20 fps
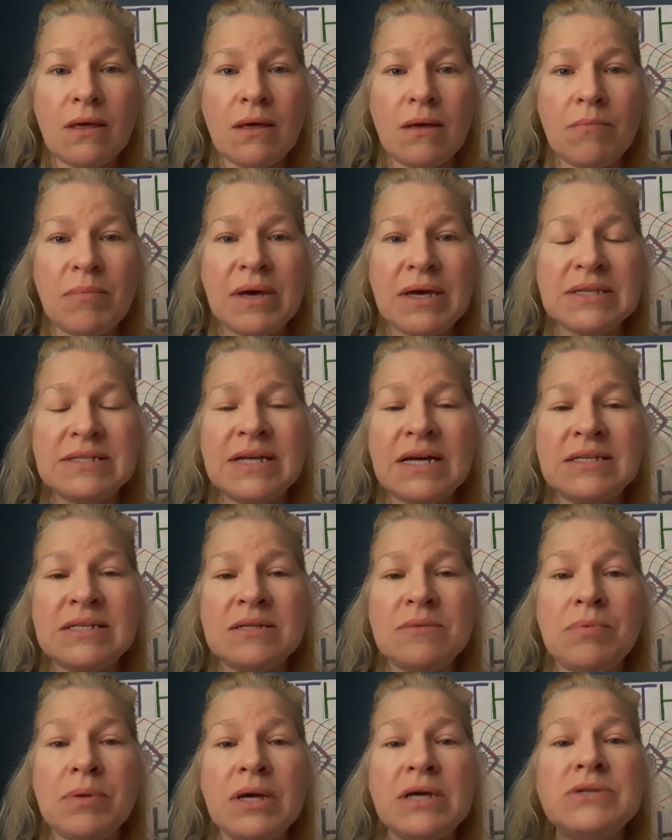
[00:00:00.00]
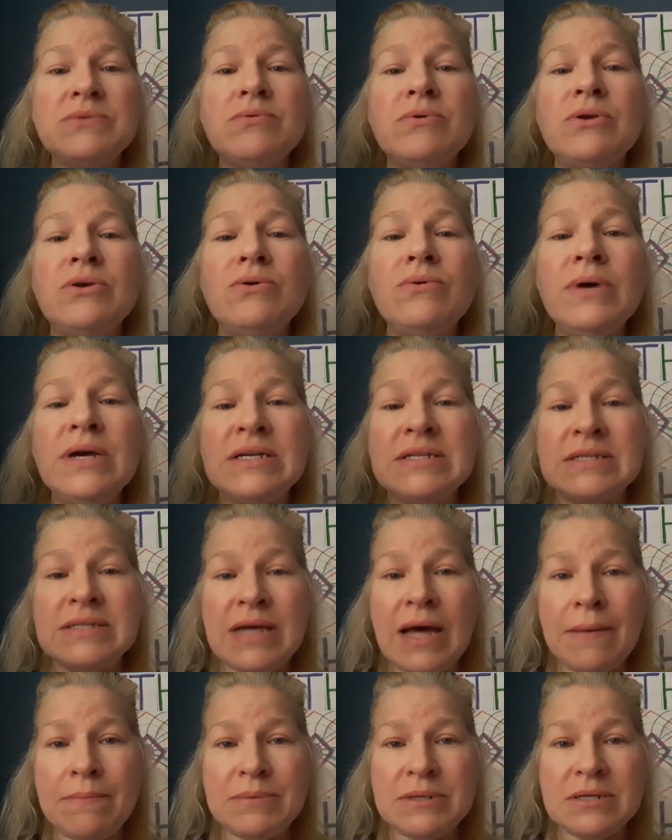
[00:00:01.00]
Because that's the place where you
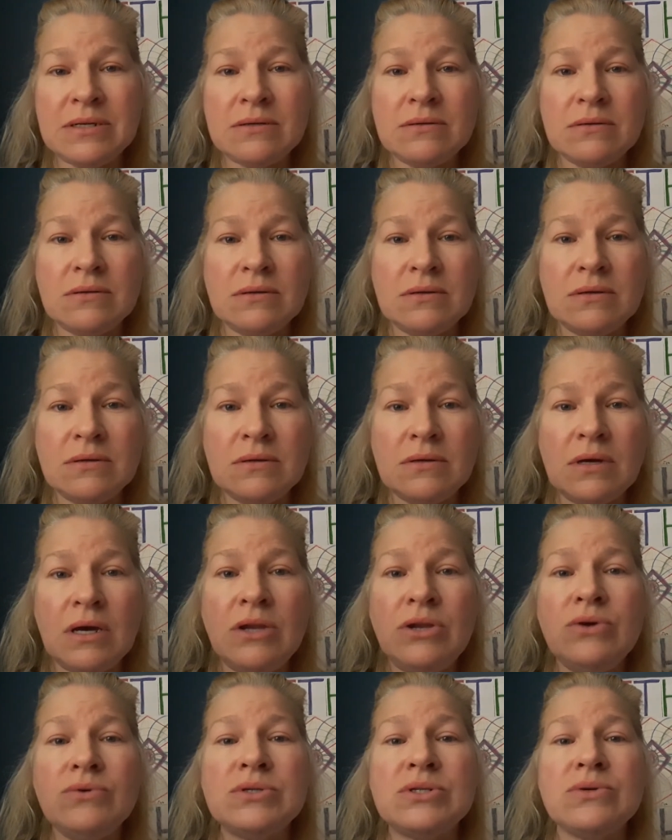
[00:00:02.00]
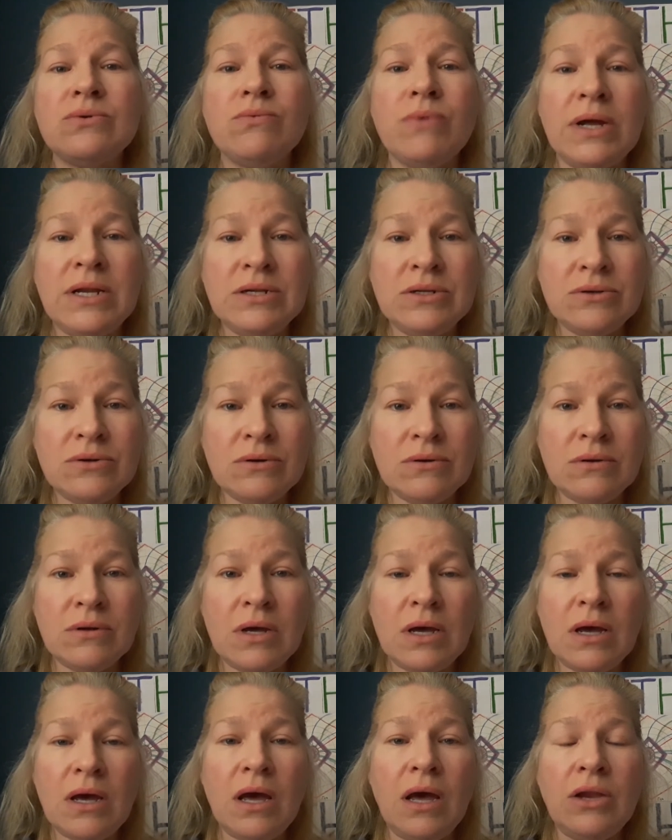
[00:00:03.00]
accept and you surrender
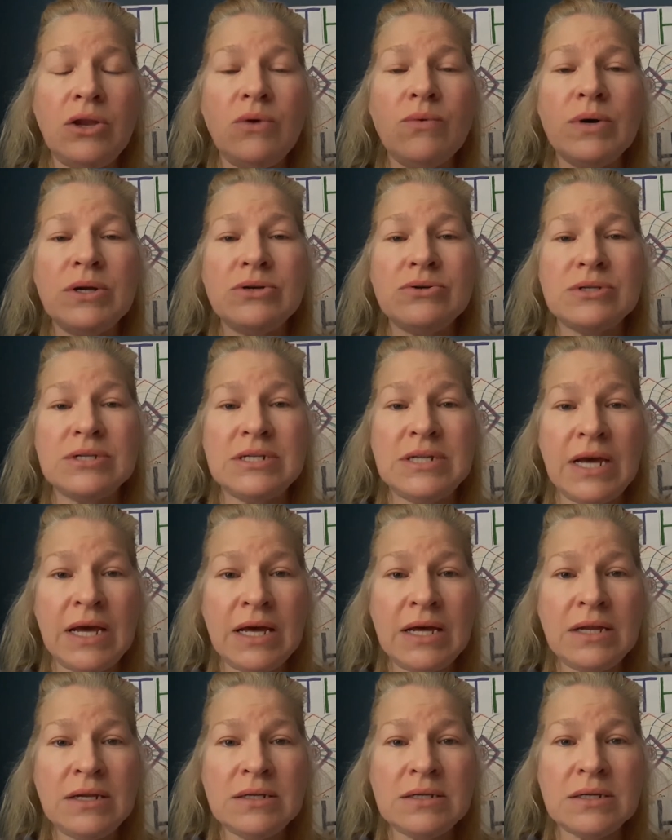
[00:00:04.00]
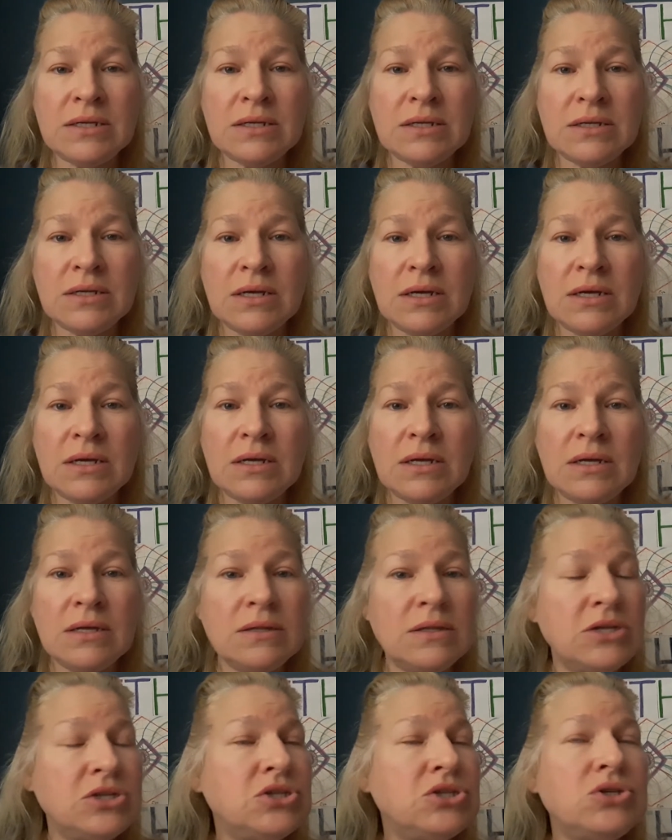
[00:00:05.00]
and you understand
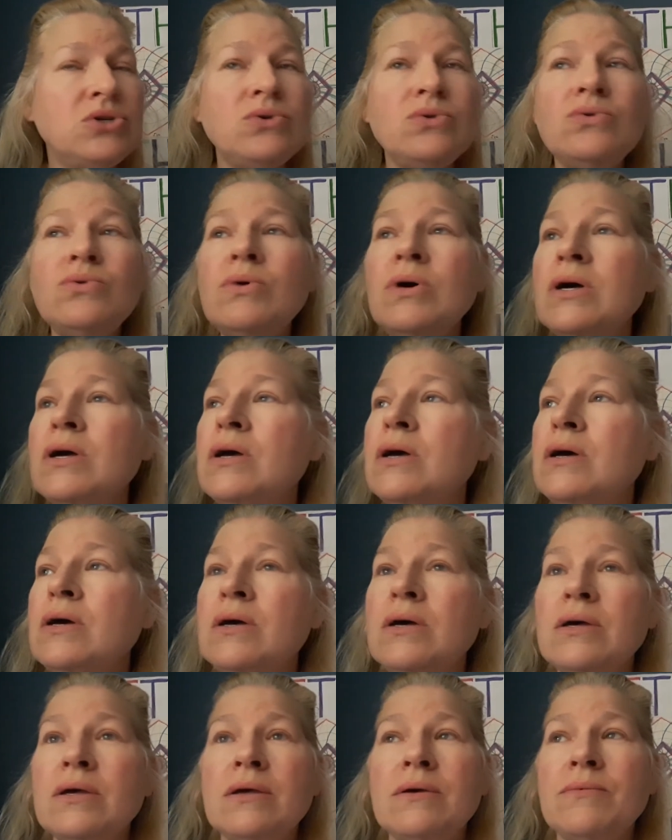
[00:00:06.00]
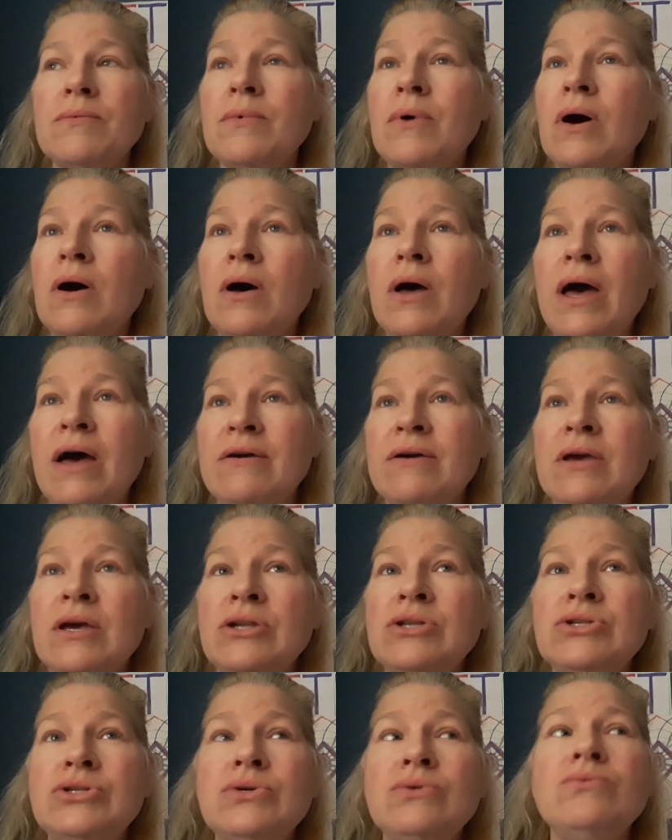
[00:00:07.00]
that you
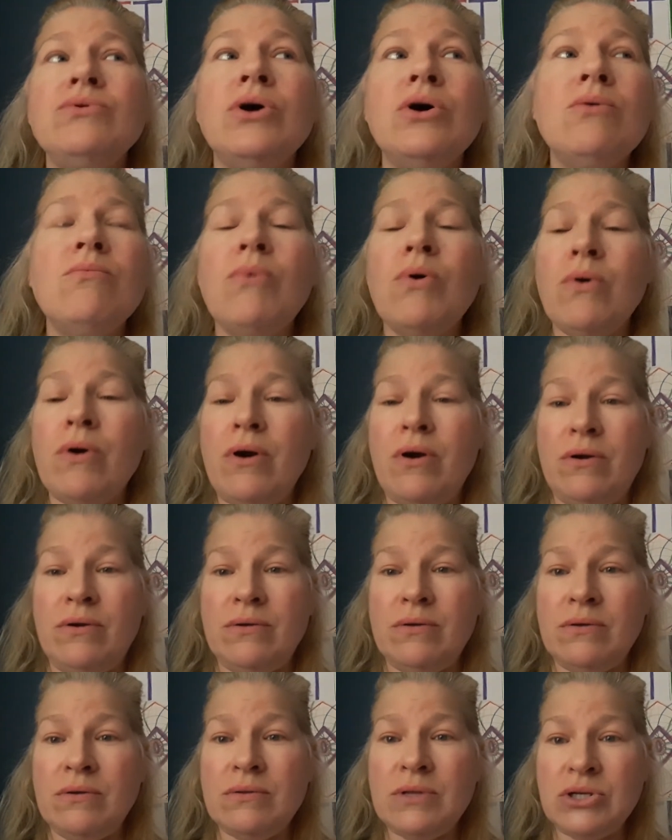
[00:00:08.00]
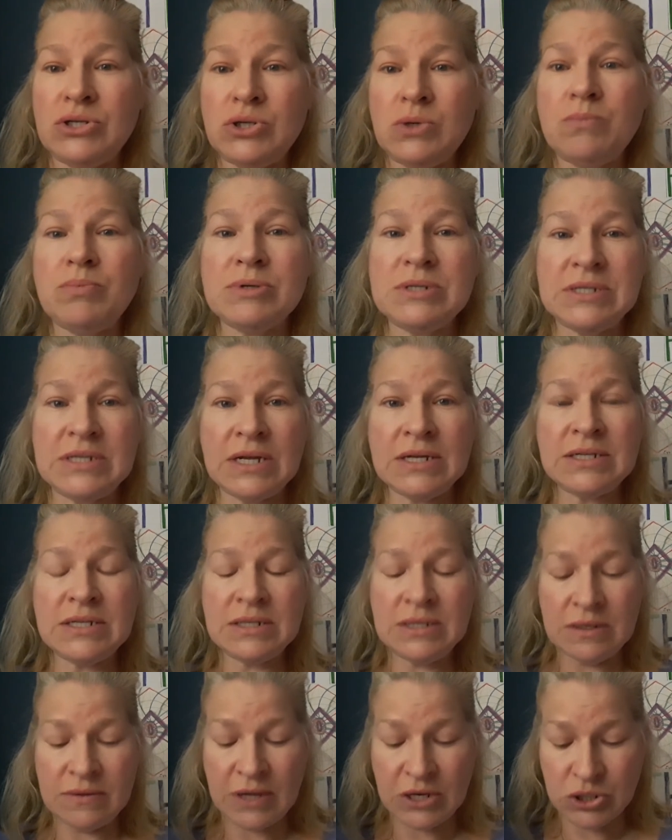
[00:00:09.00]
can do no more, that you present
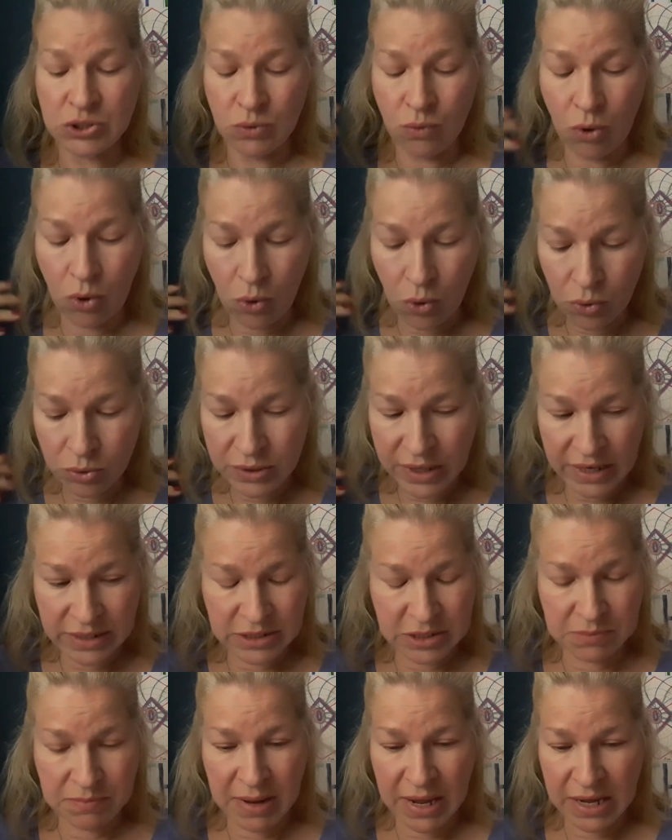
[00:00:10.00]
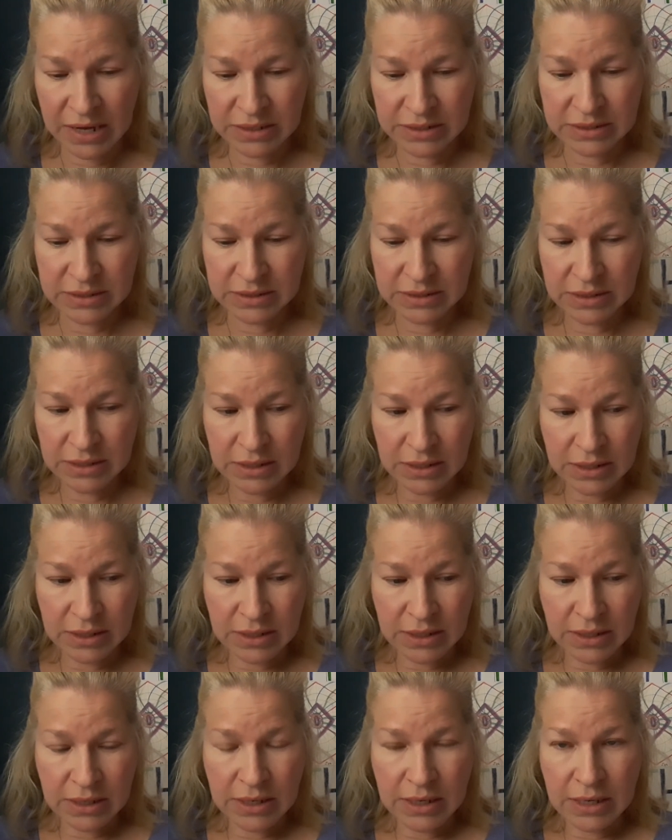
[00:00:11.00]
it, that you hold that space,
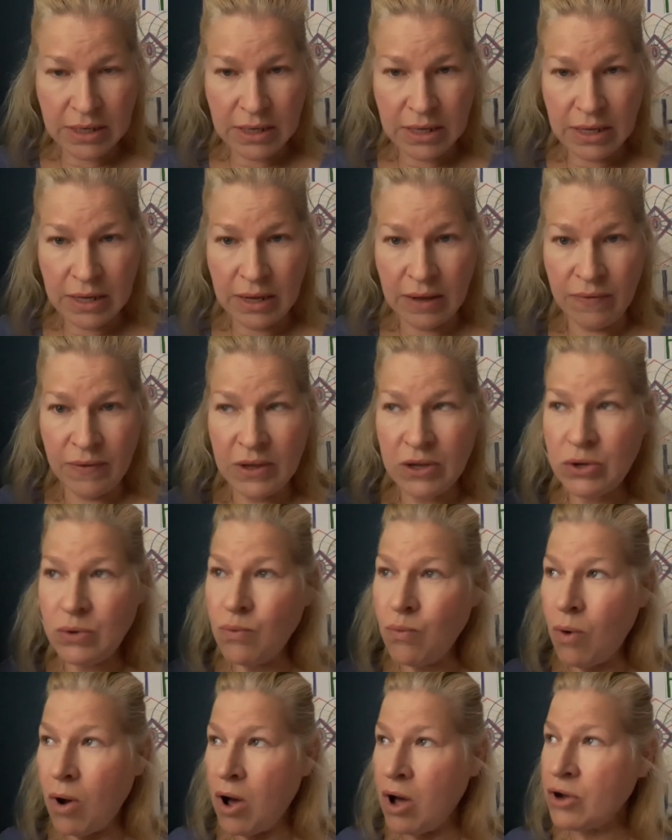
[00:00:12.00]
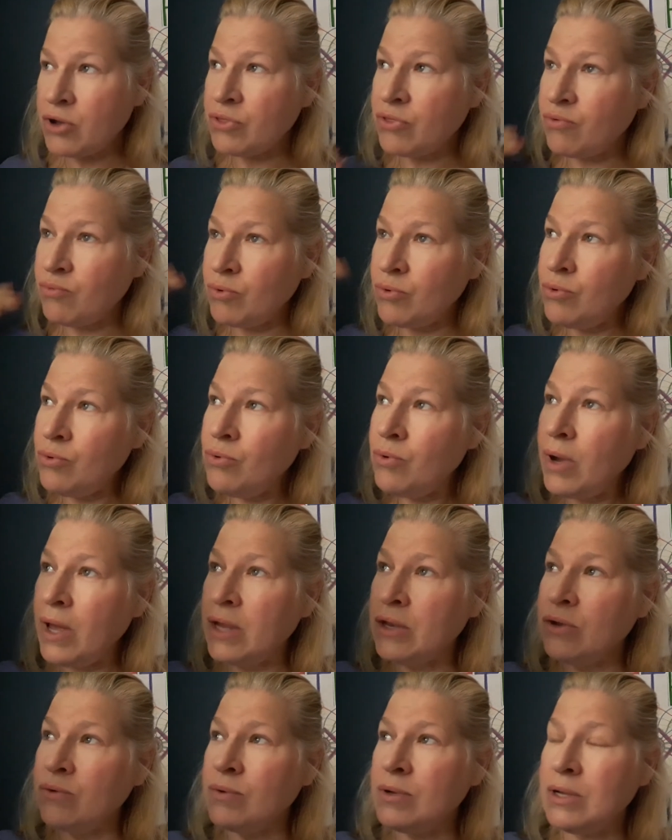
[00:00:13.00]
and that you walk through
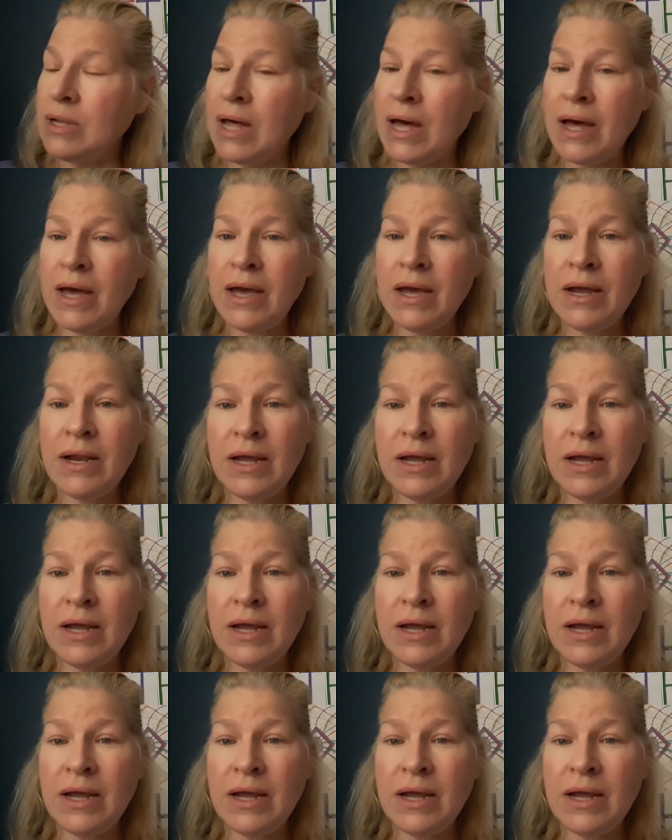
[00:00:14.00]
and you align